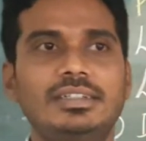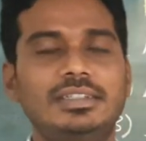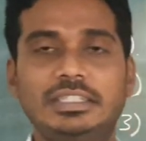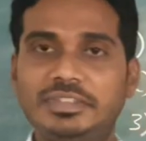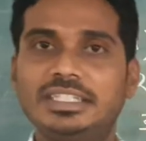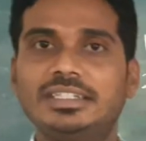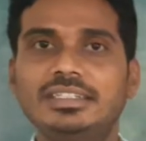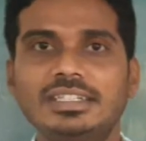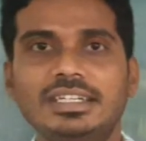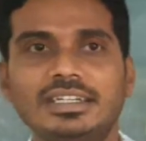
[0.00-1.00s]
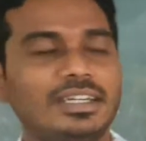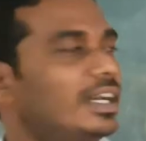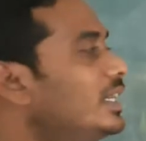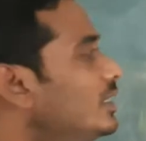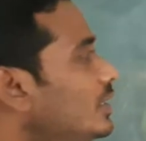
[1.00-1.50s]
difficult,
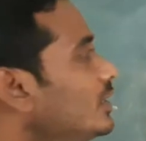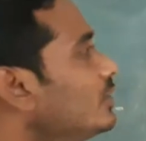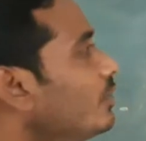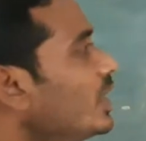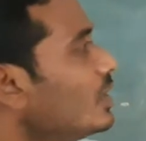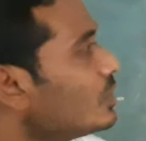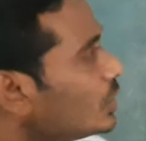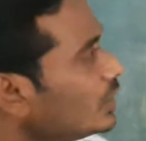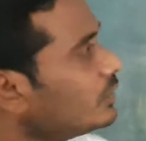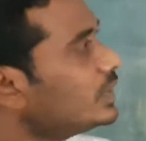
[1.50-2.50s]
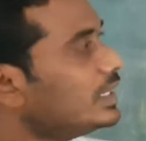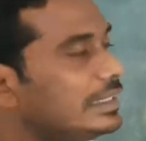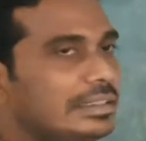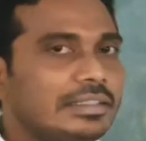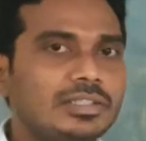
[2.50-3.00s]
and so if the
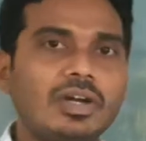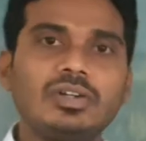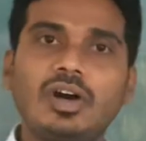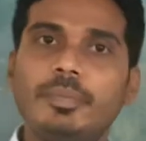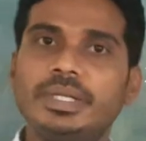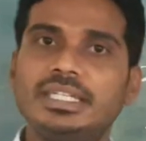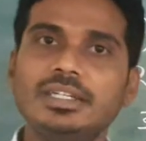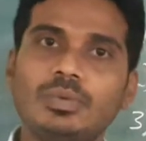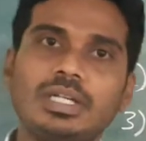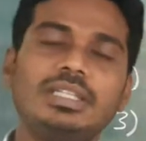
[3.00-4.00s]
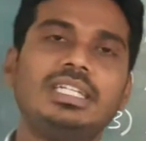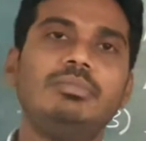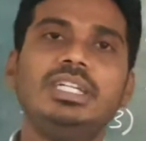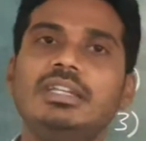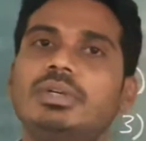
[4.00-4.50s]
teacher is not competent, what are the
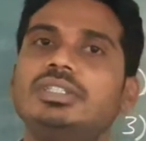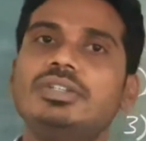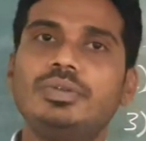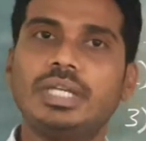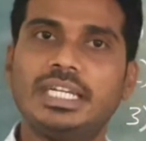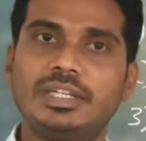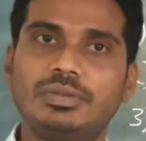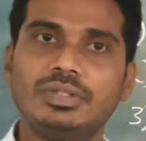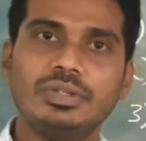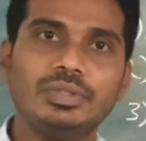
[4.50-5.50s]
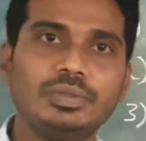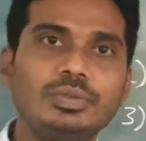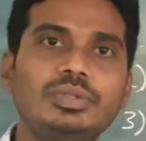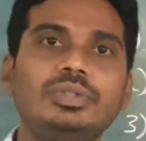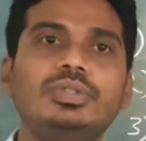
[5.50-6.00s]
remedial measures you can give? So you
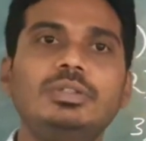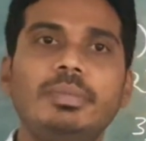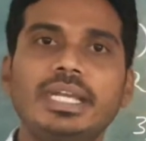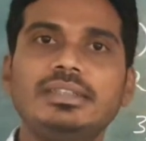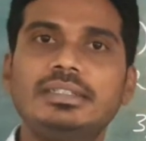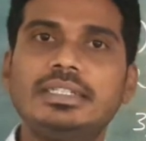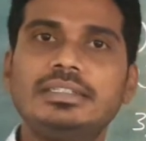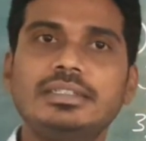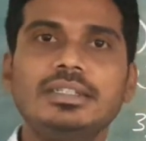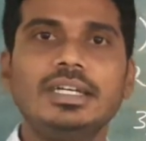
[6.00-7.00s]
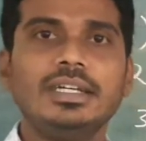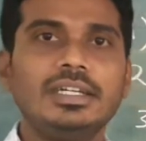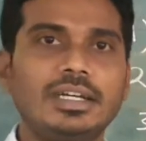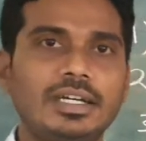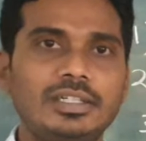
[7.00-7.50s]
should make the teacher
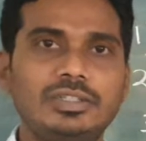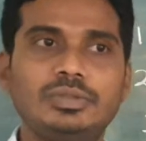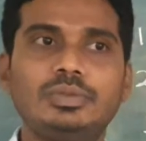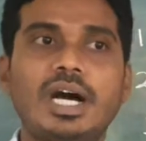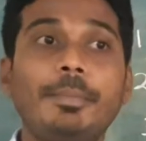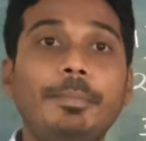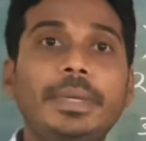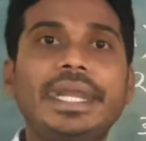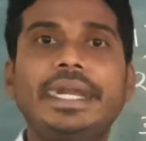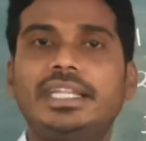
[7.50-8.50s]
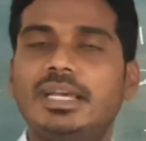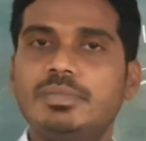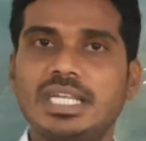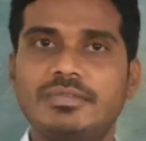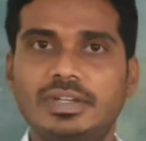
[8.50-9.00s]
to upgrade
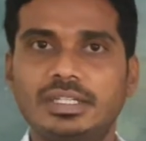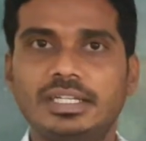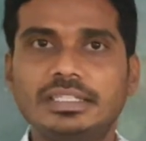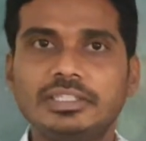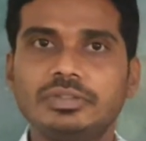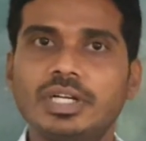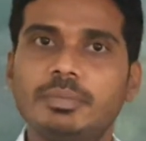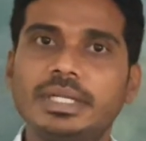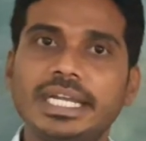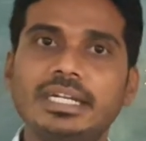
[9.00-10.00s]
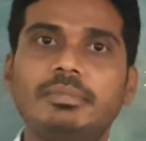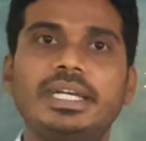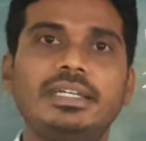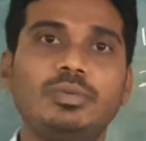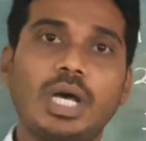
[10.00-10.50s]
themselves. The teacher should upgrade by
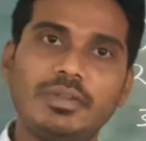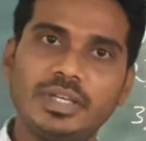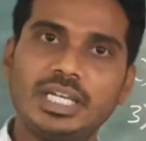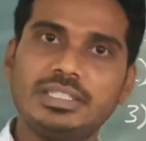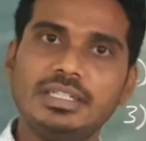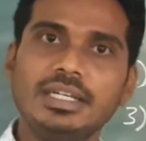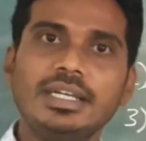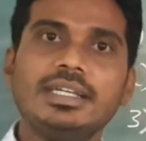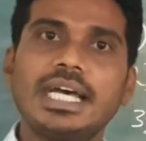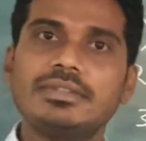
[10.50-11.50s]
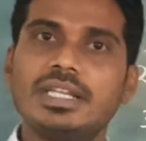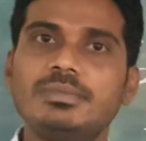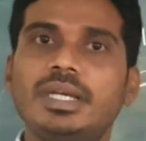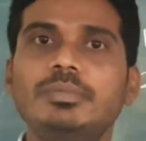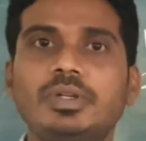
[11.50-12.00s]
qualification as well as
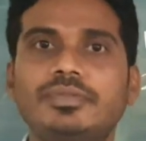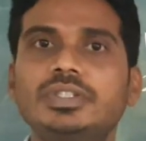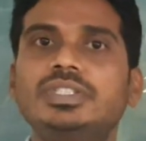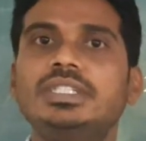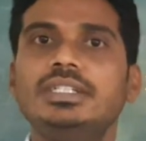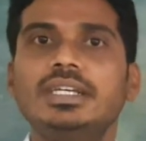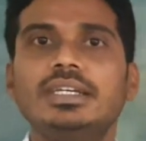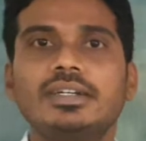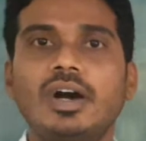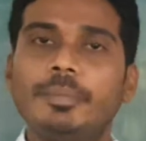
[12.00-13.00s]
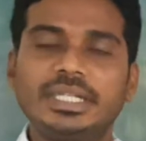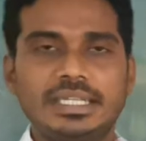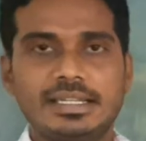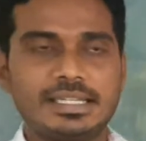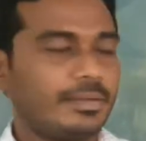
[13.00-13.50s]
by professional
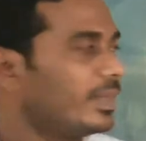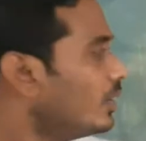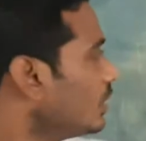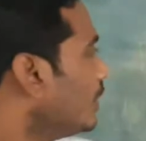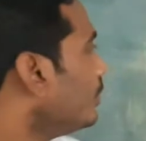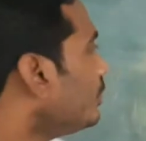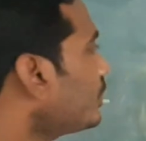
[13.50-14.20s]
competency. Okay,